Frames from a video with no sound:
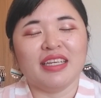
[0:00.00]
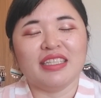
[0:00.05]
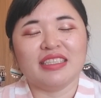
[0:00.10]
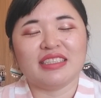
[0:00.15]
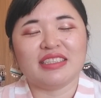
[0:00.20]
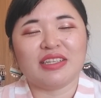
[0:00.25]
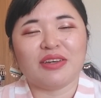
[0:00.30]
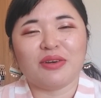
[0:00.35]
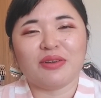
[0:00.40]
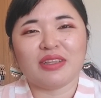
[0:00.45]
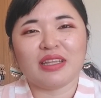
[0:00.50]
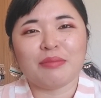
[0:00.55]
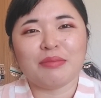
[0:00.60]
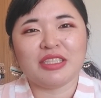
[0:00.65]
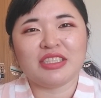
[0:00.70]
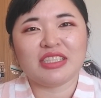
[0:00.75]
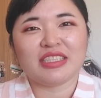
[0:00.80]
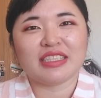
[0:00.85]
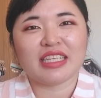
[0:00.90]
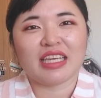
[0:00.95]
So let
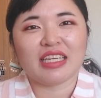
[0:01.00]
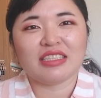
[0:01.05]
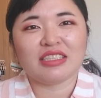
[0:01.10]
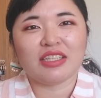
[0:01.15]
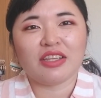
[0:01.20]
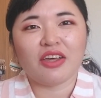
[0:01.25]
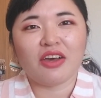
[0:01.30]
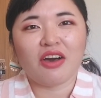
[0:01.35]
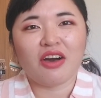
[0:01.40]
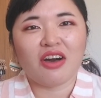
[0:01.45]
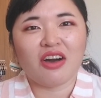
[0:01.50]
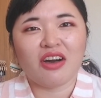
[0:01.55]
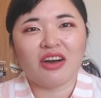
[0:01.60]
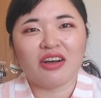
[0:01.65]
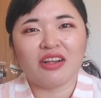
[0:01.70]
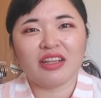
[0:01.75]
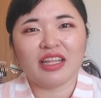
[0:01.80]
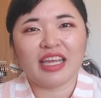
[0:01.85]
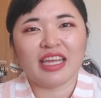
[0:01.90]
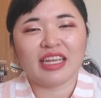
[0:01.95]
me just get into the
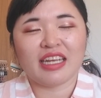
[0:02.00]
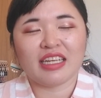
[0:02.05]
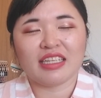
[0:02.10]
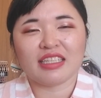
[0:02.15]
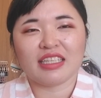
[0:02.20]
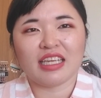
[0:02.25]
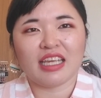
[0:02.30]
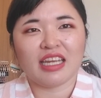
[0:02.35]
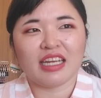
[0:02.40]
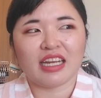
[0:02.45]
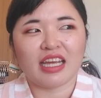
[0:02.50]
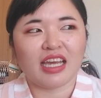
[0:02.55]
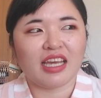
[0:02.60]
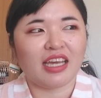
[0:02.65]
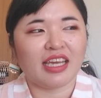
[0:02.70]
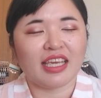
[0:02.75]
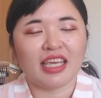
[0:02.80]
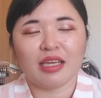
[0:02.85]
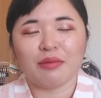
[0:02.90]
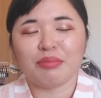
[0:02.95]
haul. And
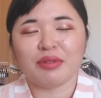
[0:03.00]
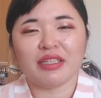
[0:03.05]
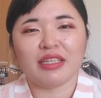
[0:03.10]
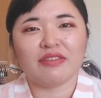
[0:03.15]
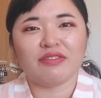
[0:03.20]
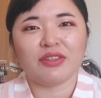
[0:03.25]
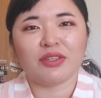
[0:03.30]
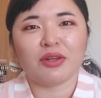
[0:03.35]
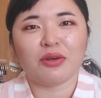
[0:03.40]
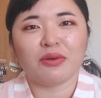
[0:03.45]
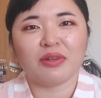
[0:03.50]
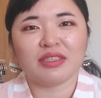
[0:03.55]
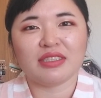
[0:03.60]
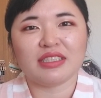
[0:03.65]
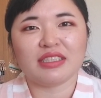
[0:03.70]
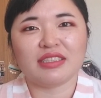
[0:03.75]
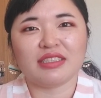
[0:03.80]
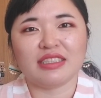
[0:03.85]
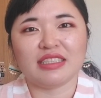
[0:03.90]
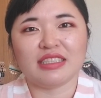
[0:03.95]
I can't believe, you know,
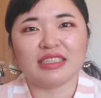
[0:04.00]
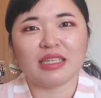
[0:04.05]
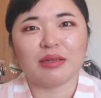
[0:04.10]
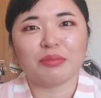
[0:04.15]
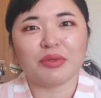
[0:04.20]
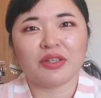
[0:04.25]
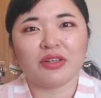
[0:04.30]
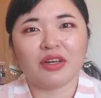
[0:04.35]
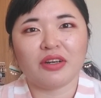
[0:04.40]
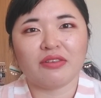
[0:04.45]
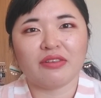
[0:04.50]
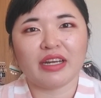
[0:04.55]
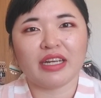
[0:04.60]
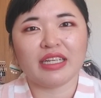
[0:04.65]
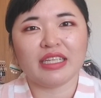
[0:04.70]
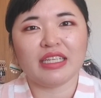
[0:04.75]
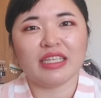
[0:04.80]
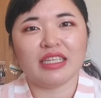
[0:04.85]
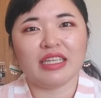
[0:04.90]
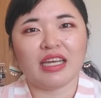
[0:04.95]
it's December
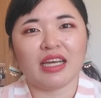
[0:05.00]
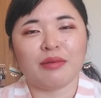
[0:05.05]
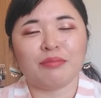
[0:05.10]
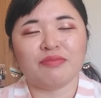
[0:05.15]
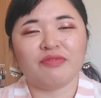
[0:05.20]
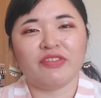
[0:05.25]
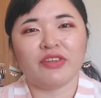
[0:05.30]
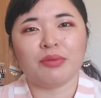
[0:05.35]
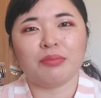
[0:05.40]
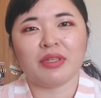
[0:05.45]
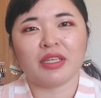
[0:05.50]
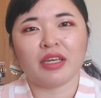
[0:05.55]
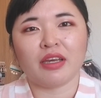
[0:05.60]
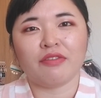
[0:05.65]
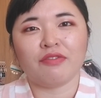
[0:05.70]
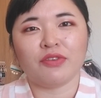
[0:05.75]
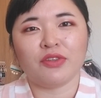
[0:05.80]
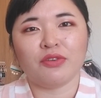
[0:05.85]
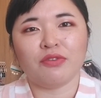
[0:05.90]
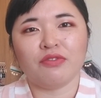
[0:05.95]
already. I'm filming a
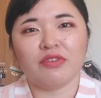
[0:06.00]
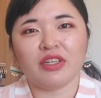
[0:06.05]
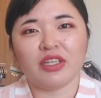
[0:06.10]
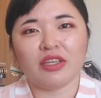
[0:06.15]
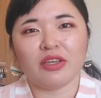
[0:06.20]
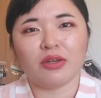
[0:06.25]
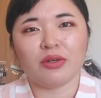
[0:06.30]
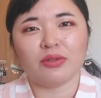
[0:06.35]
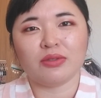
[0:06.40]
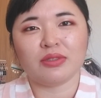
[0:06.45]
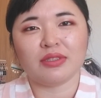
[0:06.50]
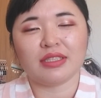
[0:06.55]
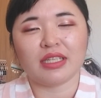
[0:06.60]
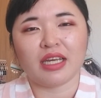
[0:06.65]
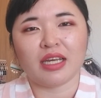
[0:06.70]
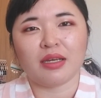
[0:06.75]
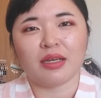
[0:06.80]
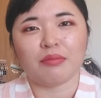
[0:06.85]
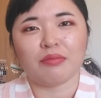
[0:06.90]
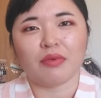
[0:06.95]
few videos
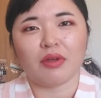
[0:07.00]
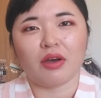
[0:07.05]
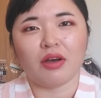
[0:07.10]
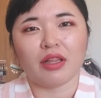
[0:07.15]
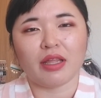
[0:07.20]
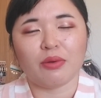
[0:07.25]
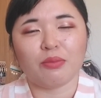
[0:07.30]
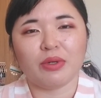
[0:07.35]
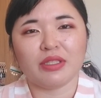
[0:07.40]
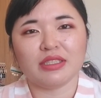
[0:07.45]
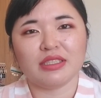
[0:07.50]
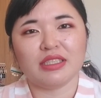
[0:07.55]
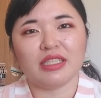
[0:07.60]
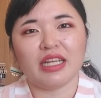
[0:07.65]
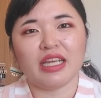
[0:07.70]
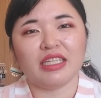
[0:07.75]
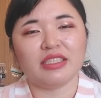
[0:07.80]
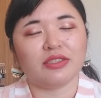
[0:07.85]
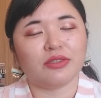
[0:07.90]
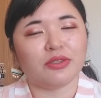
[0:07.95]
all at once
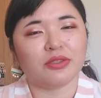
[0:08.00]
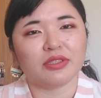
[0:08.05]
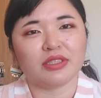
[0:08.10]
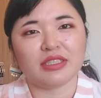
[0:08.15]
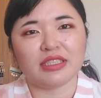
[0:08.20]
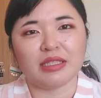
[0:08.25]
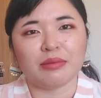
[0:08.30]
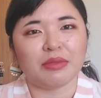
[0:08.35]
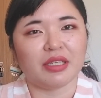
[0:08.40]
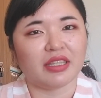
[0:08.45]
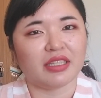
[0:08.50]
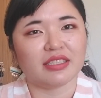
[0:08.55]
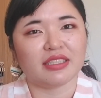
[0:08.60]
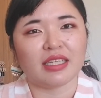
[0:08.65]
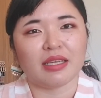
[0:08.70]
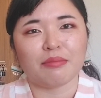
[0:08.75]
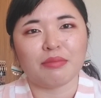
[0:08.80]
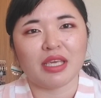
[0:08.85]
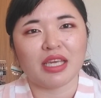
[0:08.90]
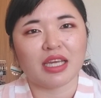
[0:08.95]
today, so you'll see me in the
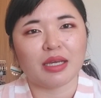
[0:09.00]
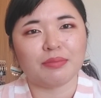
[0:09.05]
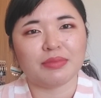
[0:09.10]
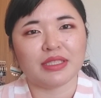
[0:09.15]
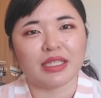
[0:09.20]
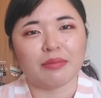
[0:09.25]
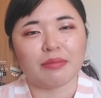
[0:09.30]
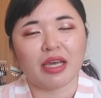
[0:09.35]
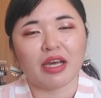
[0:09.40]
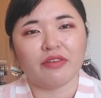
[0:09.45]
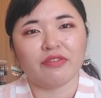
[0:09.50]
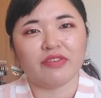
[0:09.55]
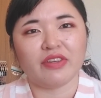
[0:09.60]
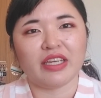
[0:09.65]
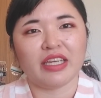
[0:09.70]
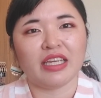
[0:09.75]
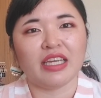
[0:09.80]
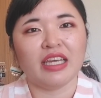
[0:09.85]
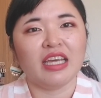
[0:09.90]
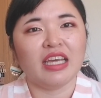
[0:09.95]
same makeup, same
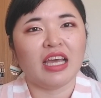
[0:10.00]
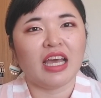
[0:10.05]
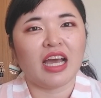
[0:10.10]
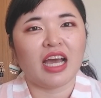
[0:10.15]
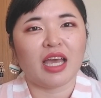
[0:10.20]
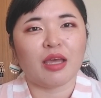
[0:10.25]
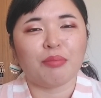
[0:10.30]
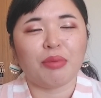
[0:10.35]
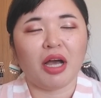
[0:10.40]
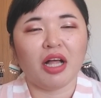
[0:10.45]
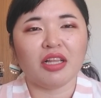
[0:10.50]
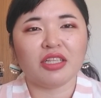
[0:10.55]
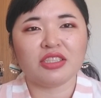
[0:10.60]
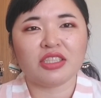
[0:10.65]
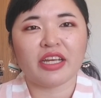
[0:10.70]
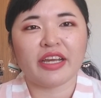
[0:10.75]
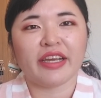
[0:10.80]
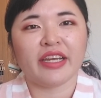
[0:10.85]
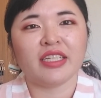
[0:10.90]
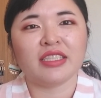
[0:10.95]
outfit. I
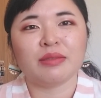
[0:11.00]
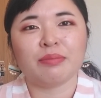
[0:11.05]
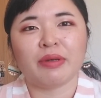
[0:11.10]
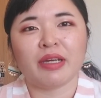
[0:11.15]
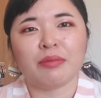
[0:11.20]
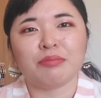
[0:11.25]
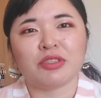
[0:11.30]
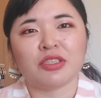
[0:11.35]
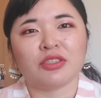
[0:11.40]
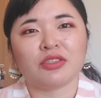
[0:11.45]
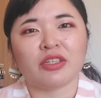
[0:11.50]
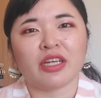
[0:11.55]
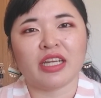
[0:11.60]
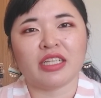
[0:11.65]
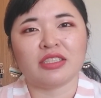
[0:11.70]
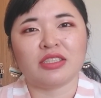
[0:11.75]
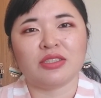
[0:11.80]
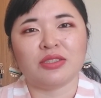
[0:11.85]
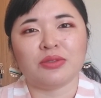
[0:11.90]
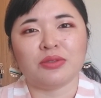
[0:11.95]
apologize, but I'm just trying
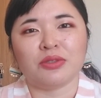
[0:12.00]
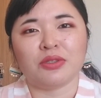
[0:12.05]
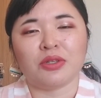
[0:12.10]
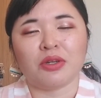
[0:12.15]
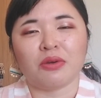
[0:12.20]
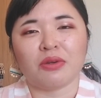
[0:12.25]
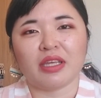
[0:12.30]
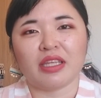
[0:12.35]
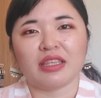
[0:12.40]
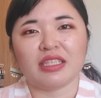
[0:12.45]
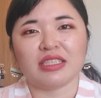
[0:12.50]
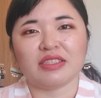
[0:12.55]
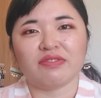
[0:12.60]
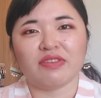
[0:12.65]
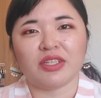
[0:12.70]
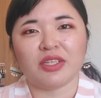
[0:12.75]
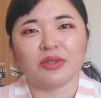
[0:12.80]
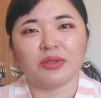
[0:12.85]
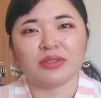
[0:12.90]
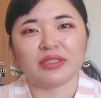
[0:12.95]
to, you know, get these
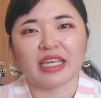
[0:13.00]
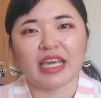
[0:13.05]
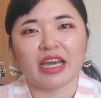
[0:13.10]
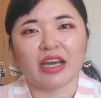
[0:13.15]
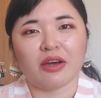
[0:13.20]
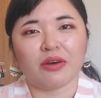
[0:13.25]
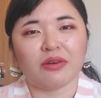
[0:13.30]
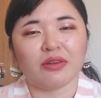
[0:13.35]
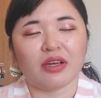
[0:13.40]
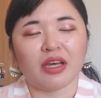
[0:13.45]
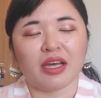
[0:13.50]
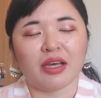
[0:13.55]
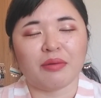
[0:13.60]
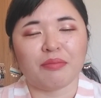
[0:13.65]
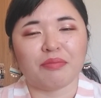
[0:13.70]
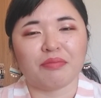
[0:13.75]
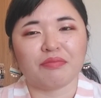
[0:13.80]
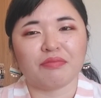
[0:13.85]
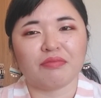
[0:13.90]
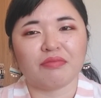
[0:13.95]
videos
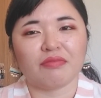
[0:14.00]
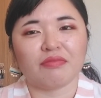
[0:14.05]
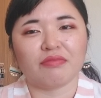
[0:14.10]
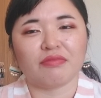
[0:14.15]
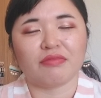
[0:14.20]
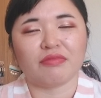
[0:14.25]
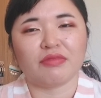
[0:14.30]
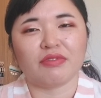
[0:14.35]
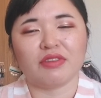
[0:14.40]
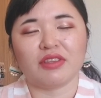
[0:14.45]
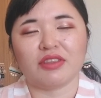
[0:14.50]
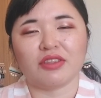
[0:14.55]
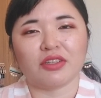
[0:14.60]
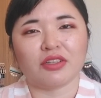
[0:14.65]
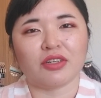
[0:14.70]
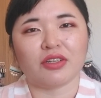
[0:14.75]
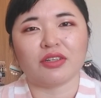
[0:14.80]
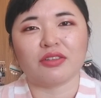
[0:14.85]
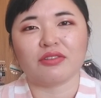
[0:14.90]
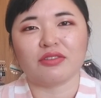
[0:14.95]
out.
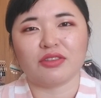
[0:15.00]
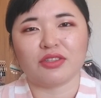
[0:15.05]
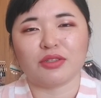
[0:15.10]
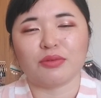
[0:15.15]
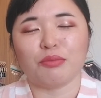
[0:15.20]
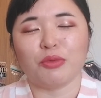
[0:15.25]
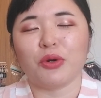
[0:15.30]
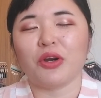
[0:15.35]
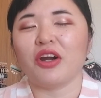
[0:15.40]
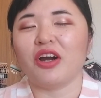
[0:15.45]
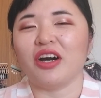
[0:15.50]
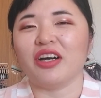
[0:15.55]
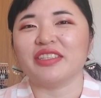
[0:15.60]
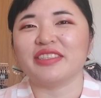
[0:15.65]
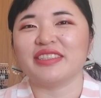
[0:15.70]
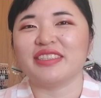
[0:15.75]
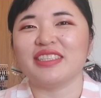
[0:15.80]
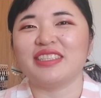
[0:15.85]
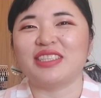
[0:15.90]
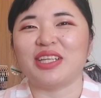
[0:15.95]
There are more
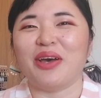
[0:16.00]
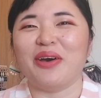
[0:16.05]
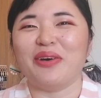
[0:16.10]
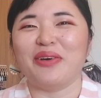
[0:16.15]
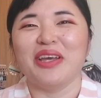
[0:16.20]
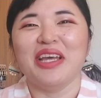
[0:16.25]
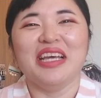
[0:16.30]
hauls, so